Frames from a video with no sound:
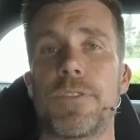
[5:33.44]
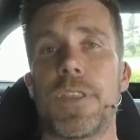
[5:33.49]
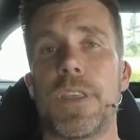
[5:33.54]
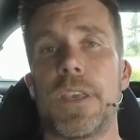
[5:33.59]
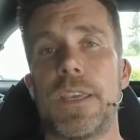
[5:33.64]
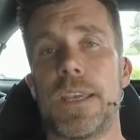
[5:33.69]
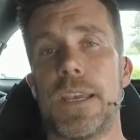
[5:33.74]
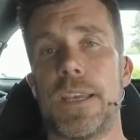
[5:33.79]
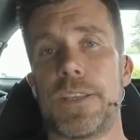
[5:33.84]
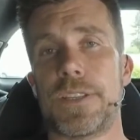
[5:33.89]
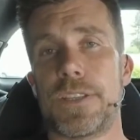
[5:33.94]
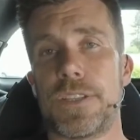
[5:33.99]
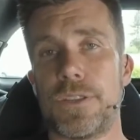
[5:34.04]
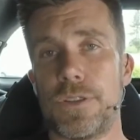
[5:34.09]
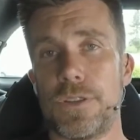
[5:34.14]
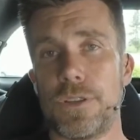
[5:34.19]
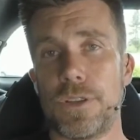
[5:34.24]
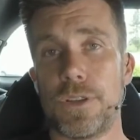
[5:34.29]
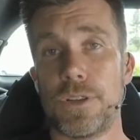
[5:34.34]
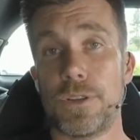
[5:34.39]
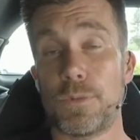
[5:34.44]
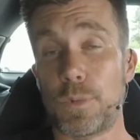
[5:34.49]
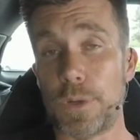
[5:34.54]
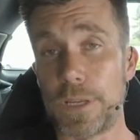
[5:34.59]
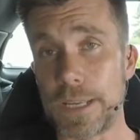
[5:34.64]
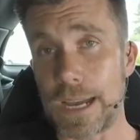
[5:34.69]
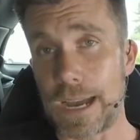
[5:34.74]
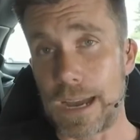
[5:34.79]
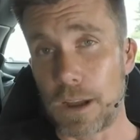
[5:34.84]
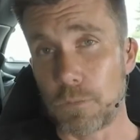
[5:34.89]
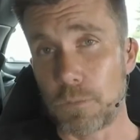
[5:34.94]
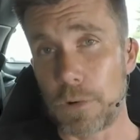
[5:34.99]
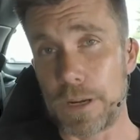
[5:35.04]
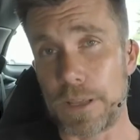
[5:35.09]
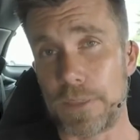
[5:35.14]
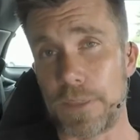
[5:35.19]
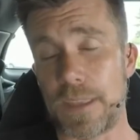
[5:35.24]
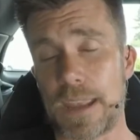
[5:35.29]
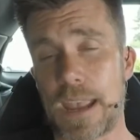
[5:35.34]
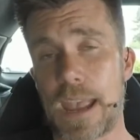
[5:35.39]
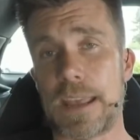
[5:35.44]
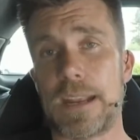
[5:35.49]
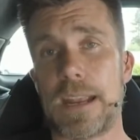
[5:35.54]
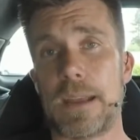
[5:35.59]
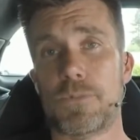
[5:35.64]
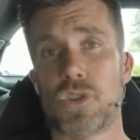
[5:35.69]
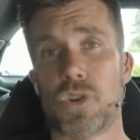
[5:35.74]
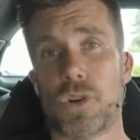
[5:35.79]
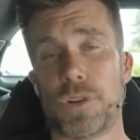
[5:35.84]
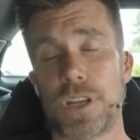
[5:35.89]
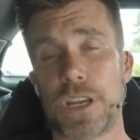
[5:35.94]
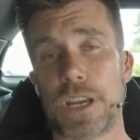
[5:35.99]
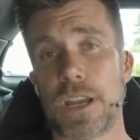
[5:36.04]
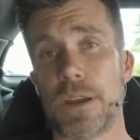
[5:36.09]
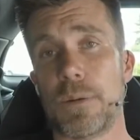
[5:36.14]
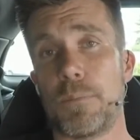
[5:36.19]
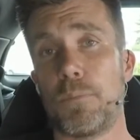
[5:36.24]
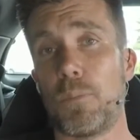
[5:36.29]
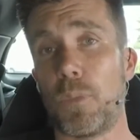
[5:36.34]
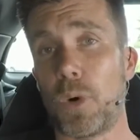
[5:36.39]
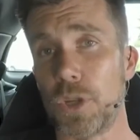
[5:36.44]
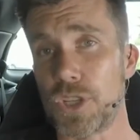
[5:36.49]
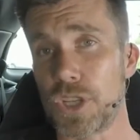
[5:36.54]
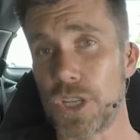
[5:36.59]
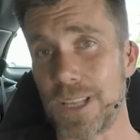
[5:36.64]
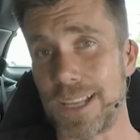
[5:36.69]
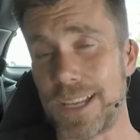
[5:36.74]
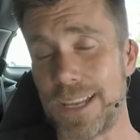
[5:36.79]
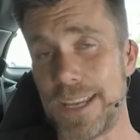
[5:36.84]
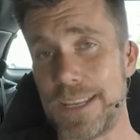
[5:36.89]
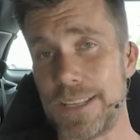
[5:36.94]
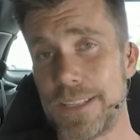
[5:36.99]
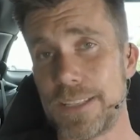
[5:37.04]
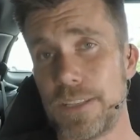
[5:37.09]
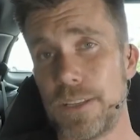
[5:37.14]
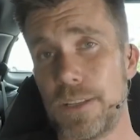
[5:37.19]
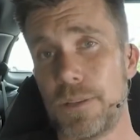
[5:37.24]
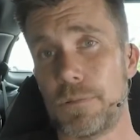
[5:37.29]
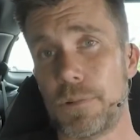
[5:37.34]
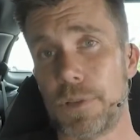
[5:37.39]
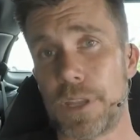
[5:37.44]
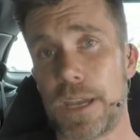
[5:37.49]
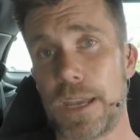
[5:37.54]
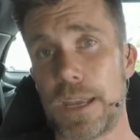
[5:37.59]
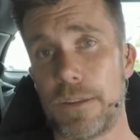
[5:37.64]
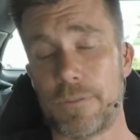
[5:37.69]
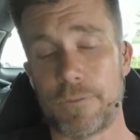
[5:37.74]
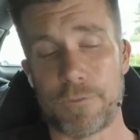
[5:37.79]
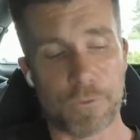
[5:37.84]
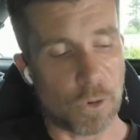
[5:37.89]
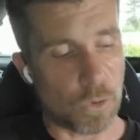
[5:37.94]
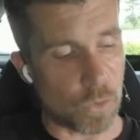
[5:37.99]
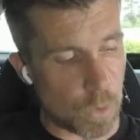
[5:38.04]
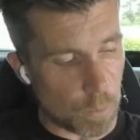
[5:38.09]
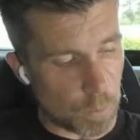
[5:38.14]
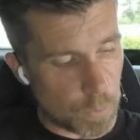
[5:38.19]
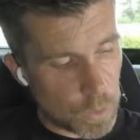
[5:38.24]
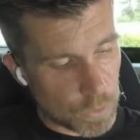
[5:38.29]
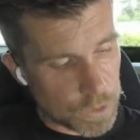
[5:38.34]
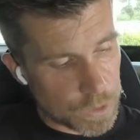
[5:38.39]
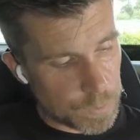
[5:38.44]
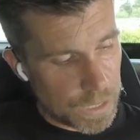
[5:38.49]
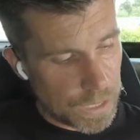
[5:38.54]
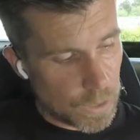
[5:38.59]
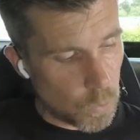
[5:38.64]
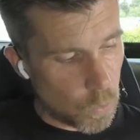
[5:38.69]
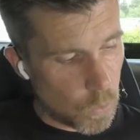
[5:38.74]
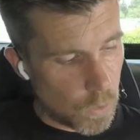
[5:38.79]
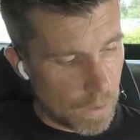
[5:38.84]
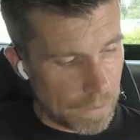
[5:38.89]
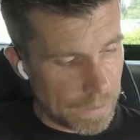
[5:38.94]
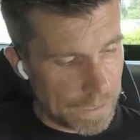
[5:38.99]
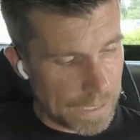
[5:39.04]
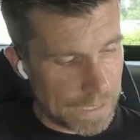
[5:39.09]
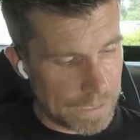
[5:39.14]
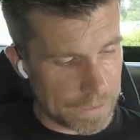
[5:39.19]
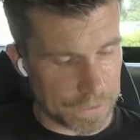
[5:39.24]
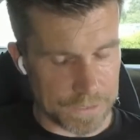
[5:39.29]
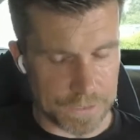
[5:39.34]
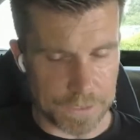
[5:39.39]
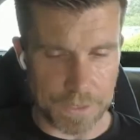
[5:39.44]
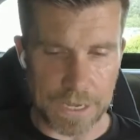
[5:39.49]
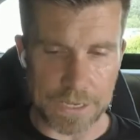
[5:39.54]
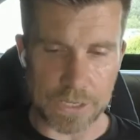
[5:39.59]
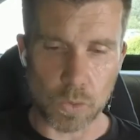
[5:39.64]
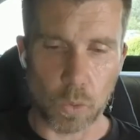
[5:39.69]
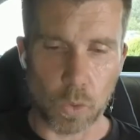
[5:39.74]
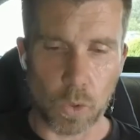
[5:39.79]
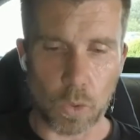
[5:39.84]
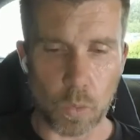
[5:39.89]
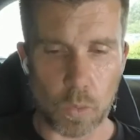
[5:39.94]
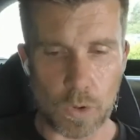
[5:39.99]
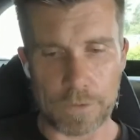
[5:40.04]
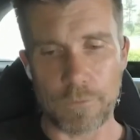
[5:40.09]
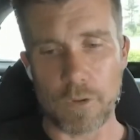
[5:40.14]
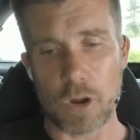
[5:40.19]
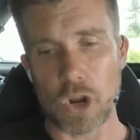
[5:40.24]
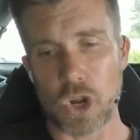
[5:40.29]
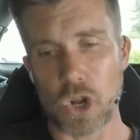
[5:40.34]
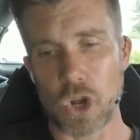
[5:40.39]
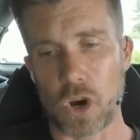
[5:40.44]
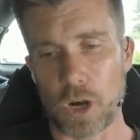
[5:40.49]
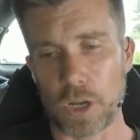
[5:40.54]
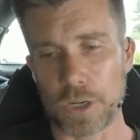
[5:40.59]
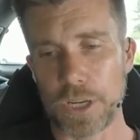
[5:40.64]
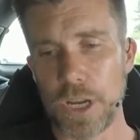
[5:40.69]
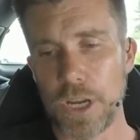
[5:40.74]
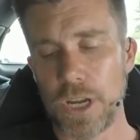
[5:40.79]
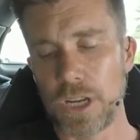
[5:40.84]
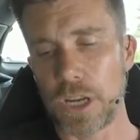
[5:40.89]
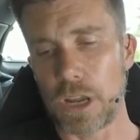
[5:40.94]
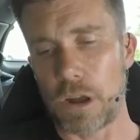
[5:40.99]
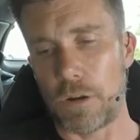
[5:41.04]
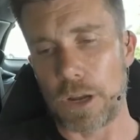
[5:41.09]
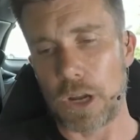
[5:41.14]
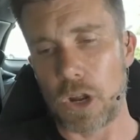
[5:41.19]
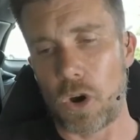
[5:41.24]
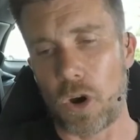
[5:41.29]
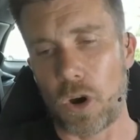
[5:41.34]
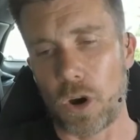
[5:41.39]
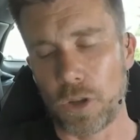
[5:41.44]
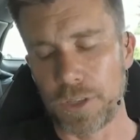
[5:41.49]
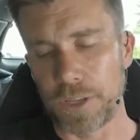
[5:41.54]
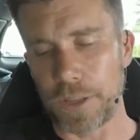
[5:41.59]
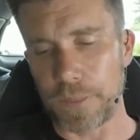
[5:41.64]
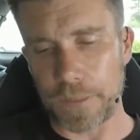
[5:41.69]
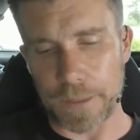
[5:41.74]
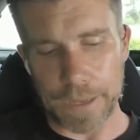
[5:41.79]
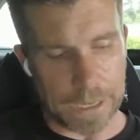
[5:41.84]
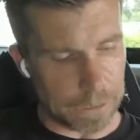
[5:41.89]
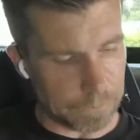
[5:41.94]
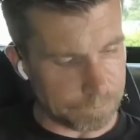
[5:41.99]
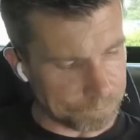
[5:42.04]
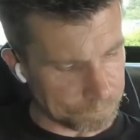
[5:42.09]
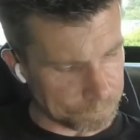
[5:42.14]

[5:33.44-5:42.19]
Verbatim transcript: the E C U, we are running the Adaptronic Modular E C U with a full mil-spec wiring harness, so that's what we've got going on there.